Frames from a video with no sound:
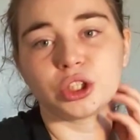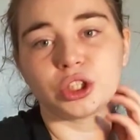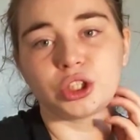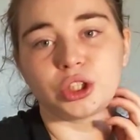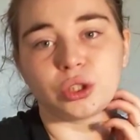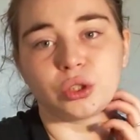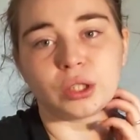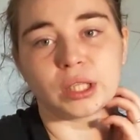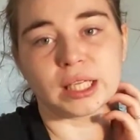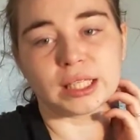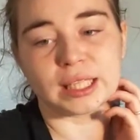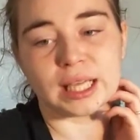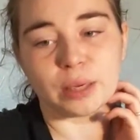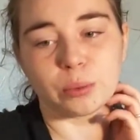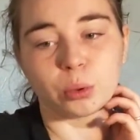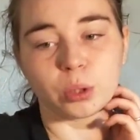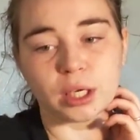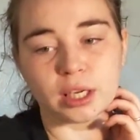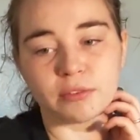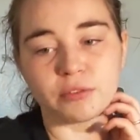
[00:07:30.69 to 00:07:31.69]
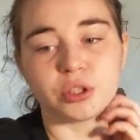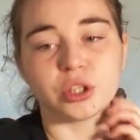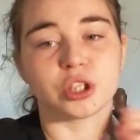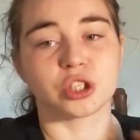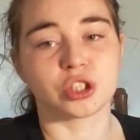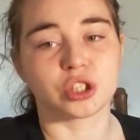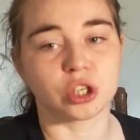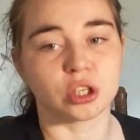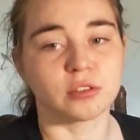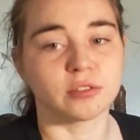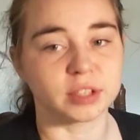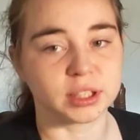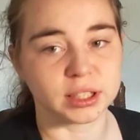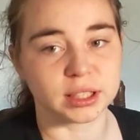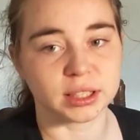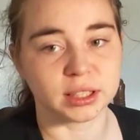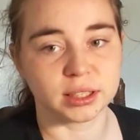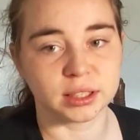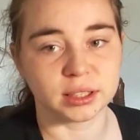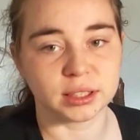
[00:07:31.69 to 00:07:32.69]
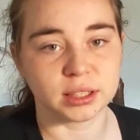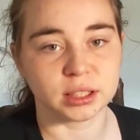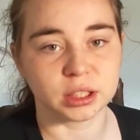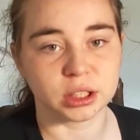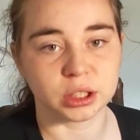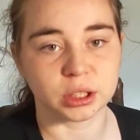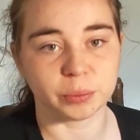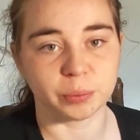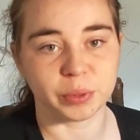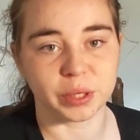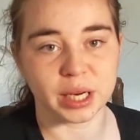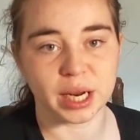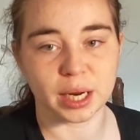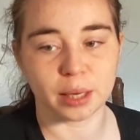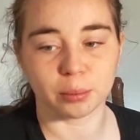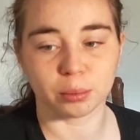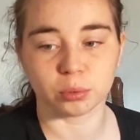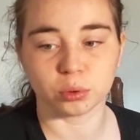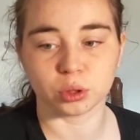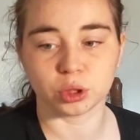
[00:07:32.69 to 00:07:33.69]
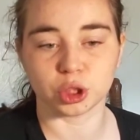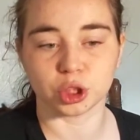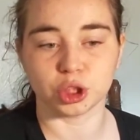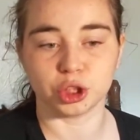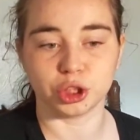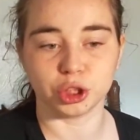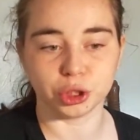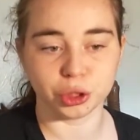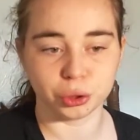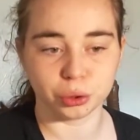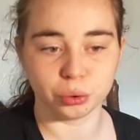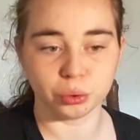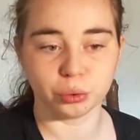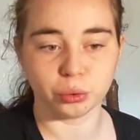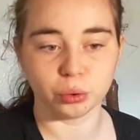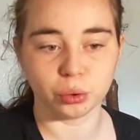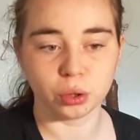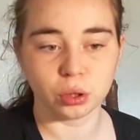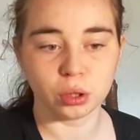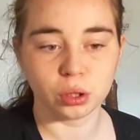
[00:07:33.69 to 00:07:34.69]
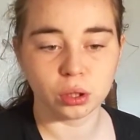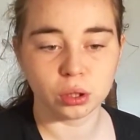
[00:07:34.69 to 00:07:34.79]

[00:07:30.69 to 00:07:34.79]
so that they will give you the services to be able to do